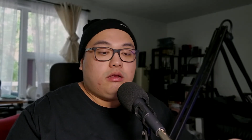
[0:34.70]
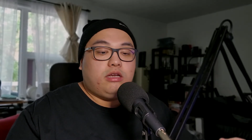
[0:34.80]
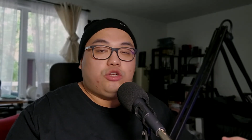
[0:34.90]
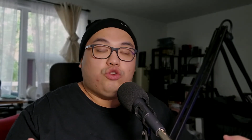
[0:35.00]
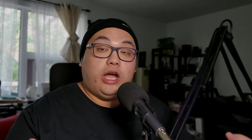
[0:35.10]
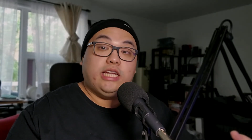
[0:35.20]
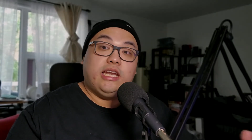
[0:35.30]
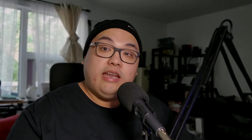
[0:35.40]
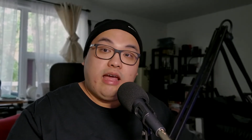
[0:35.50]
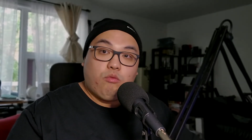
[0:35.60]
trying to
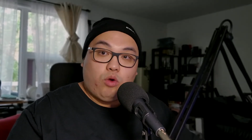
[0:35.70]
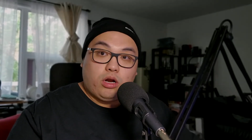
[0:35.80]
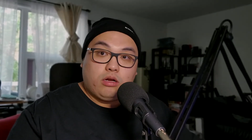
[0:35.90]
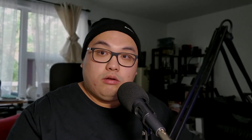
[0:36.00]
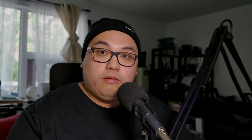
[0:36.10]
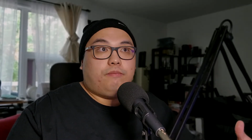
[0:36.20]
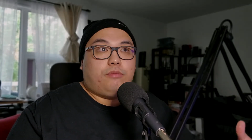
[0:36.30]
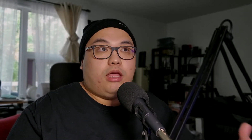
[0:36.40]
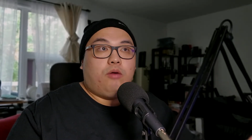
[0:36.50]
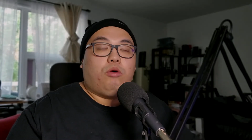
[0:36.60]
network.
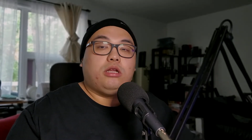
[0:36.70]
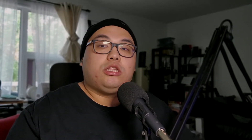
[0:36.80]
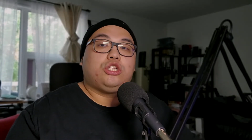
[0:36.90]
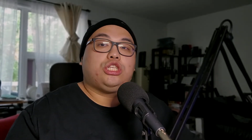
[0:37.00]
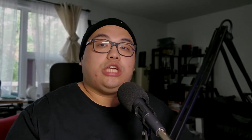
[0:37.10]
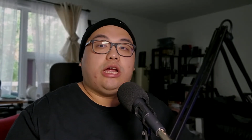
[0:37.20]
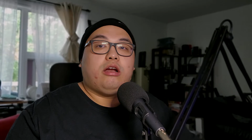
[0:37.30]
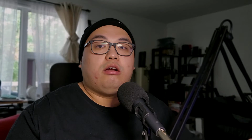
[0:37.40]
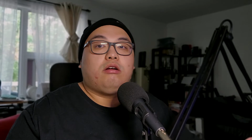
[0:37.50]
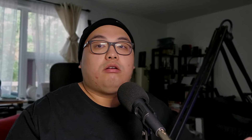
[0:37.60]
I wanted to
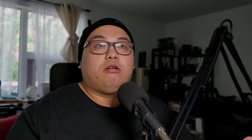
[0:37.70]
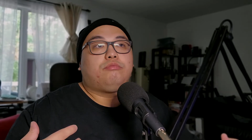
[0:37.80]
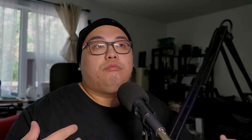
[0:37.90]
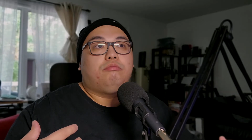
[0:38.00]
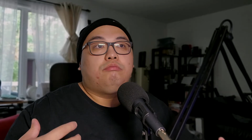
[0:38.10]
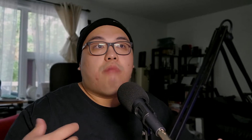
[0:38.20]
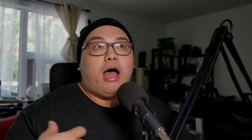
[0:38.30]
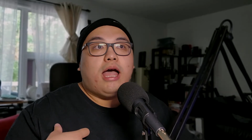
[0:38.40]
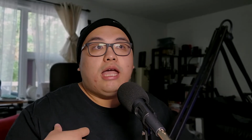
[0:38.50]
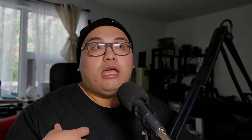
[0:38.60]
share
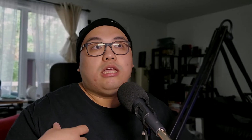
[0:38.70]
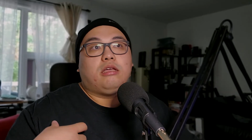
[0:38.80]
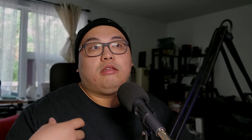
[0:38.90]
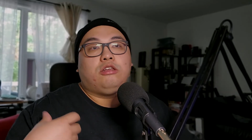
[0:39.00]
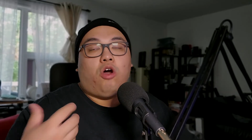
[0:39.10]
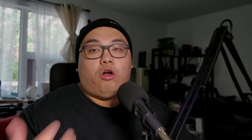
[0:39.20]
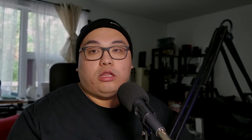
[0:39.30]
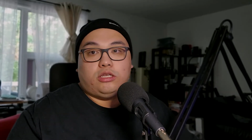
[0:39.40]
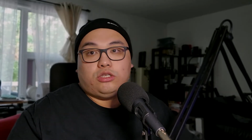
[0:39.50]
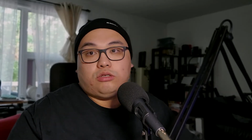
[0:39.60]
my
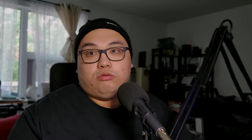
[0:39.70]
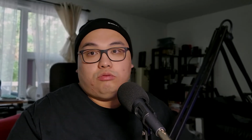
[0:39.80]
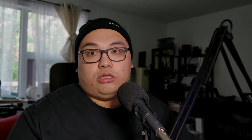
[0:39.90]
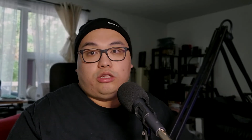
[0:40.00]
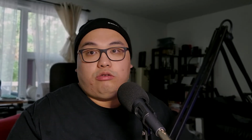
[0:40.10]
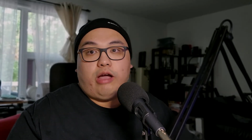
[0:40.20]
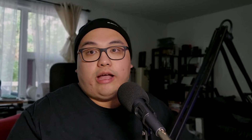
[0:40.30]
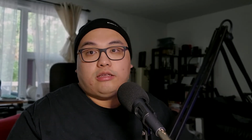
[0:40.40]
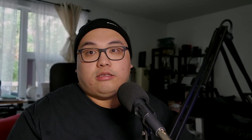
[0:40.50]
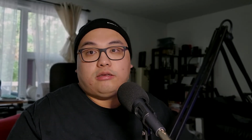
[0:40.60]
knowledge with you
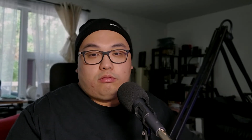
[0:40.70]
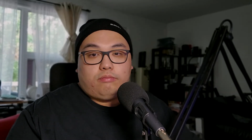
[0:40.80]
guys.